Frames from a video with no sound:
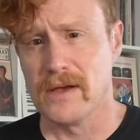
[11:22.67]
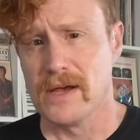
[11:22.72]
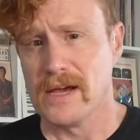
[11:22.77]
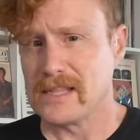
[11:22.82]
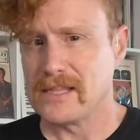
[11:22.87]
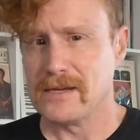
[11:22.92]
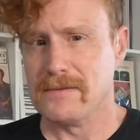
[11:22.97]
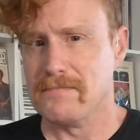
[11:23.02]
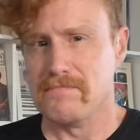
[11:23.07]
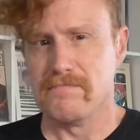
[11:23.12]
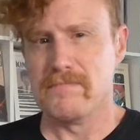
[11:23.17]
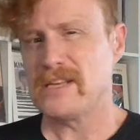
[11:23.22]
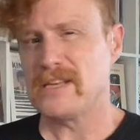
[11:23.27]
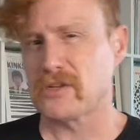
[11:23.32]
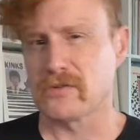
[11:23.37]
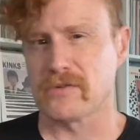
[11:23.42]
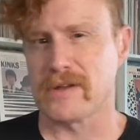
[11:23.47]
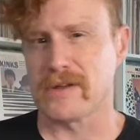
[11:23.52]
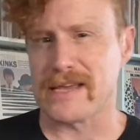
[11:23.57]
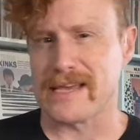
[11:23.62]
The
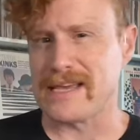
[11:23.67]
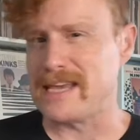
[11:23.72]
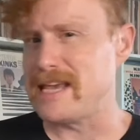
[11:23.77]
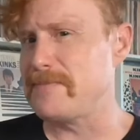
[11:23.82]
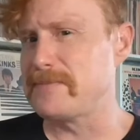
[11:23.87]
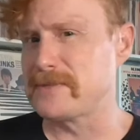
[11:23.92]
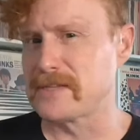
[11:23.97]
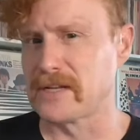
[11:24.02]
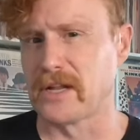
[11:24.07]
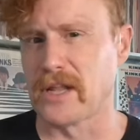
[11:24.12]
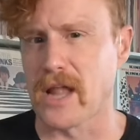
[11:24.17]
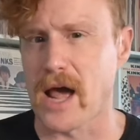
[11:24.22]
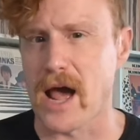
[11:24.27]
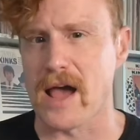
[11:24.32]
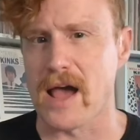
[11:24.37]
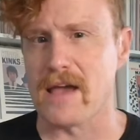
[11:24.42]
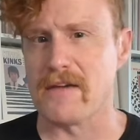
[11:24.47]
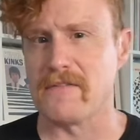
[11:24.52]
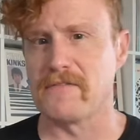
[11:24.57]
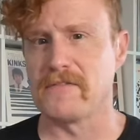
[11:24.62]
mystery keeps it
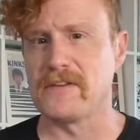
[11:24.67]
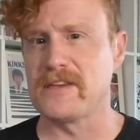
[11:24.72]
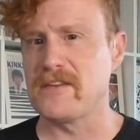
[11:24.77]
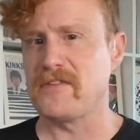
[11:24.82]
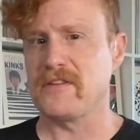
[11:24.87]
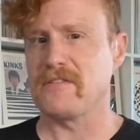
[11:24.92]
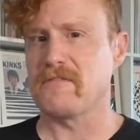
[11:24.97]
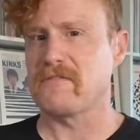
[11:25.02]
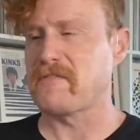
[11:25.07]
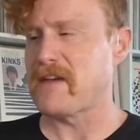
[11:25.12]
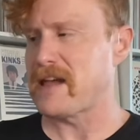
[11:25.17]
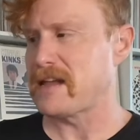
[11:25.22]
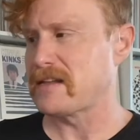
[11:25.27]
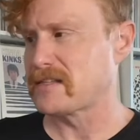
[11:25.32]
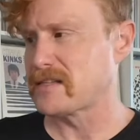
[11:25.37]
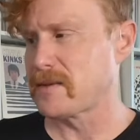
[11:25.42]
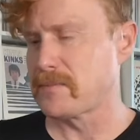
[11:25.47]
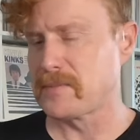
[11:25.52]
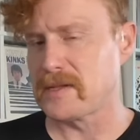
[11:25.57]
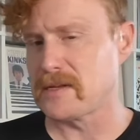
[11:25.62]
alive, giving fans
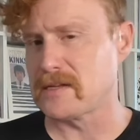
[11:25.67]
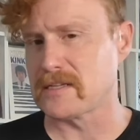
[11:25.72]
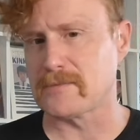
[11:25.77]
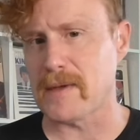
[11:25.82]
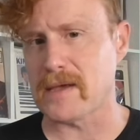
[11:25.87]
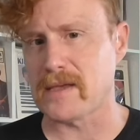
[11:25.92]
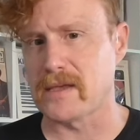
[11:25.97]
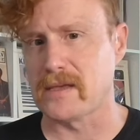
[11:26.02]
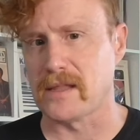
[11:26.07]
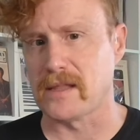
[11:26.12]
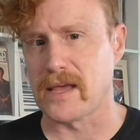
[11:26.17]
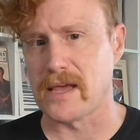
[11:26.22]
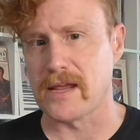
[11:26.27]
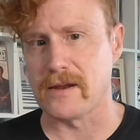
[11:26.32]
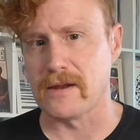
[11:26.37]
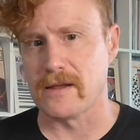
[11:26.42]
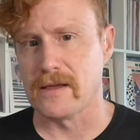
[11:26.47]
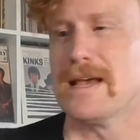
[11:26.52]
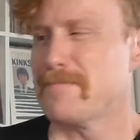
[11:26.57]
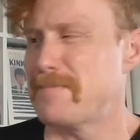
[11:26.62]
something to speculate.
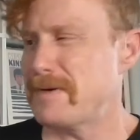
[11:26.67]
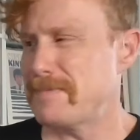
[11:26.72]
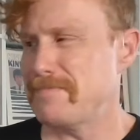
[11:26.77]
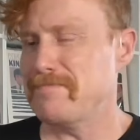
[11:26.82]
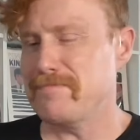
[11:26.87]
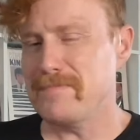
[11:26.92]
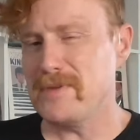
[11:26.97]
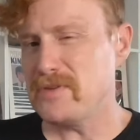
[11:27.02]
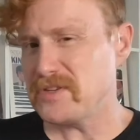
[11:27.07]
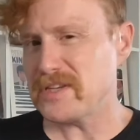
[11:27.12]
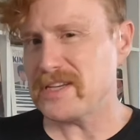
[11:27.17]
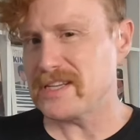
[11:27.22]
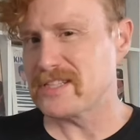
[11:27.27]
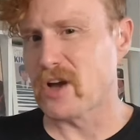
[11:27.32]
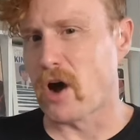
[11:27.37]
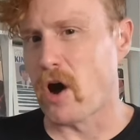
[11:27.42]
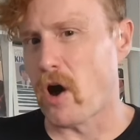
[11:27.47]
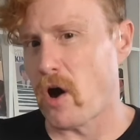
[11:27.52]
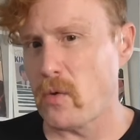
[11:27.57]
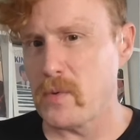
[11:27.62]
But music is
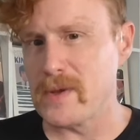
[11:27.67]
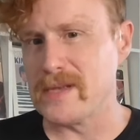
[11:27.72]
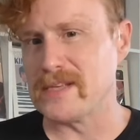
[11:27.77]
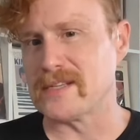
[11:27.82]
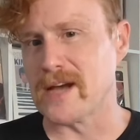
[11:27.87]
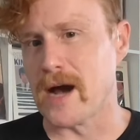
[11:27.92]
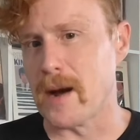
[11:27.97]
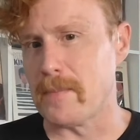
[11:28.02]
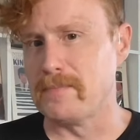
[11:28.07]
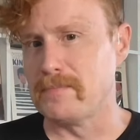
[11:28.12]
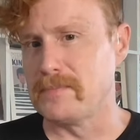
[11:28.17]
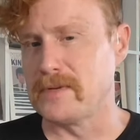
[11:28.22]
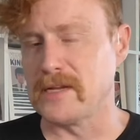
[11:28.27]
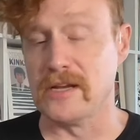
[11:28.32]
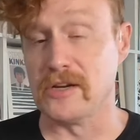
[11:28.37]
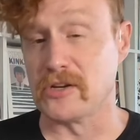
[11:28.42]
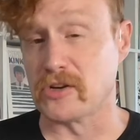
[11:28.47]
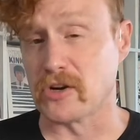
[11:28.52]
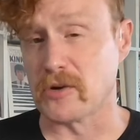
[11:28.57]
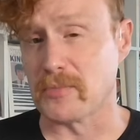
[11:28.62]
always up to
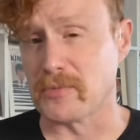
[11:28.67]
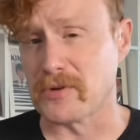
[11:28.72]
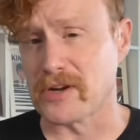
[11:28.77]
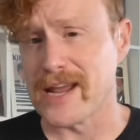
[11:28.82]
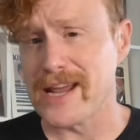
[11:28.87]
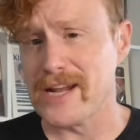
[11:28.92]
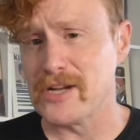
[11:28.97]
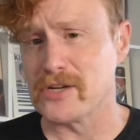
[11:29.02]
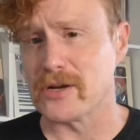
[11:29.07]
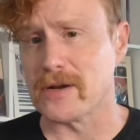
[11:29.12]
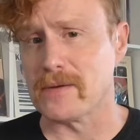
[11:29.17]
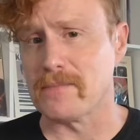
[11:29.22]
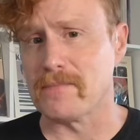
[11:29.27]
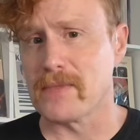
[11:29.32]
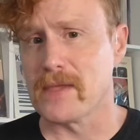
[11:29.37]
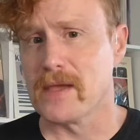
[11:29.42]
interpretation.